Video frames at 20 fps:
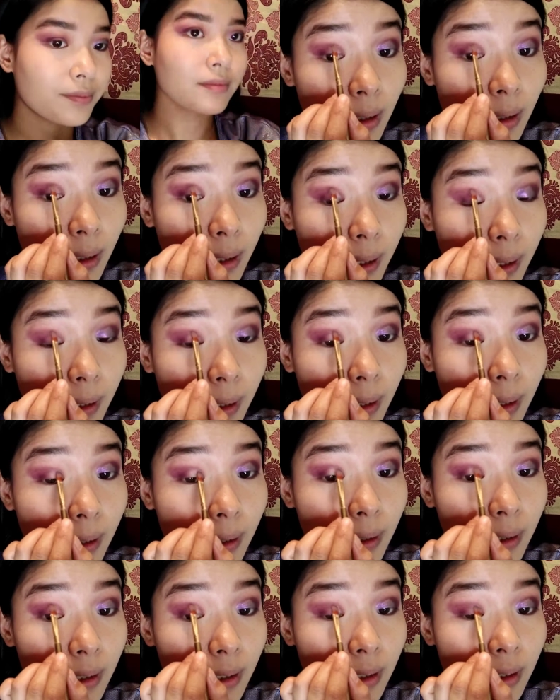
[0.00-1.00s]

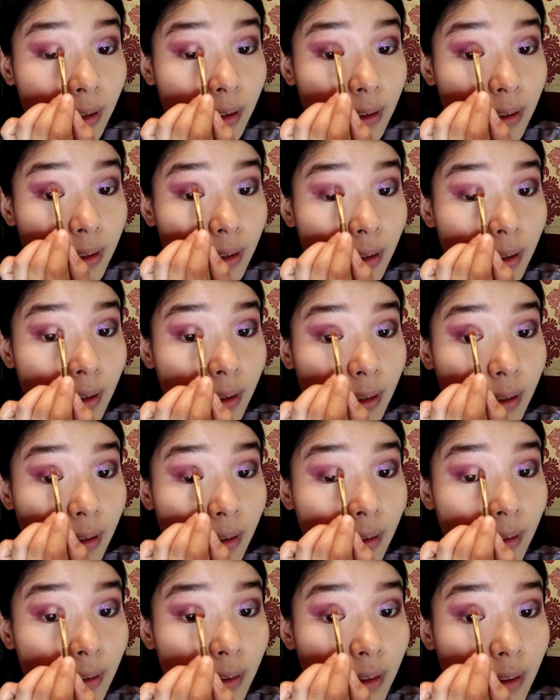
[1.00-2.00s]
Cleaning this
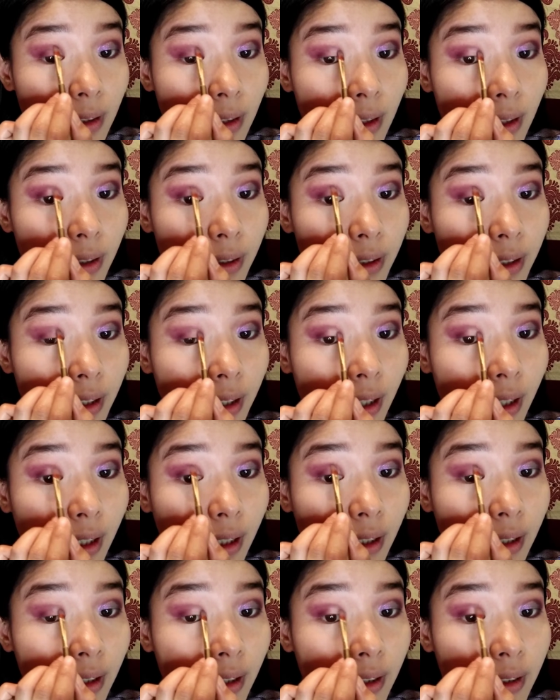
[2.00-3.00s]

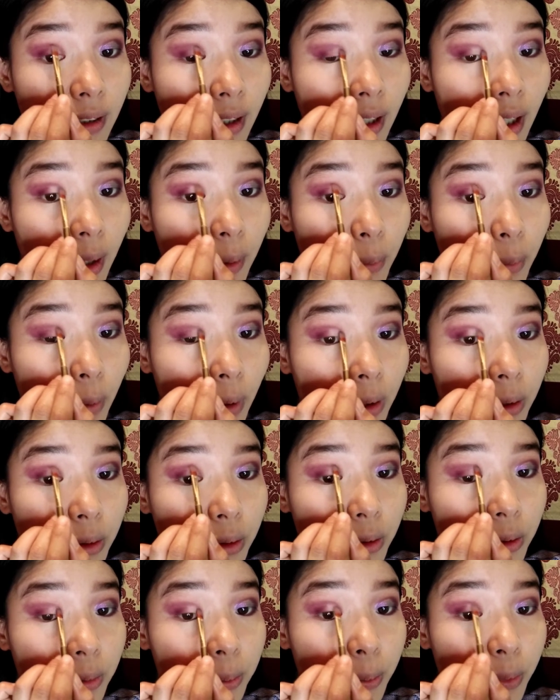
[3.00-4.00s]
area that I
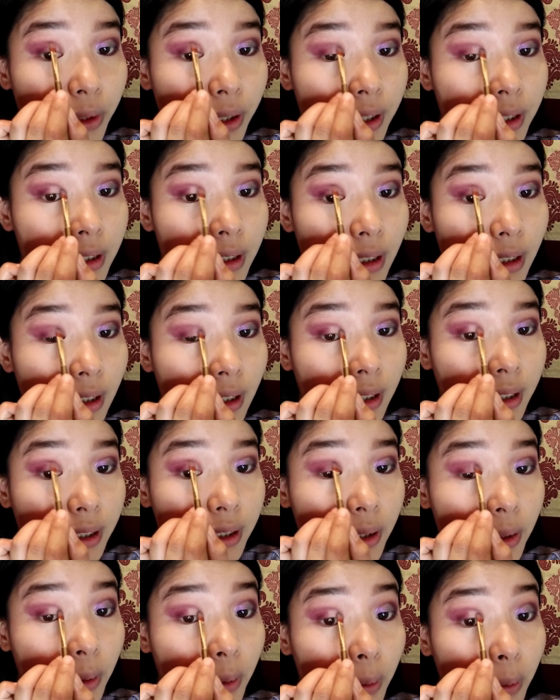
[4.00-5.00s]
want to press
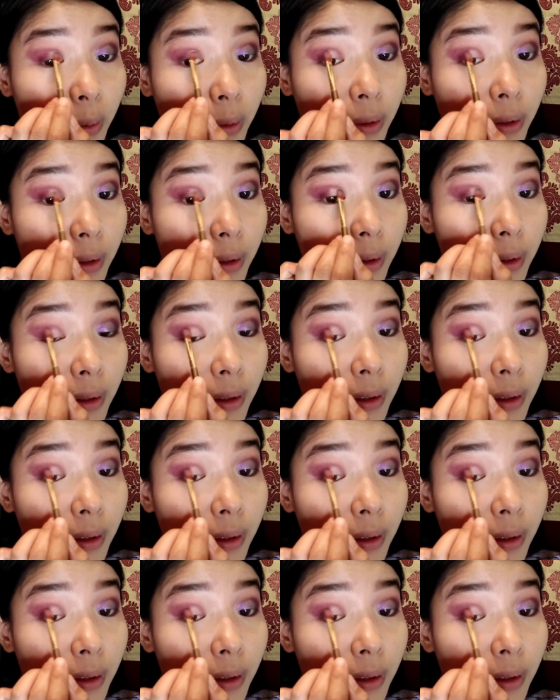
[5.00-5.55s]
glitter on.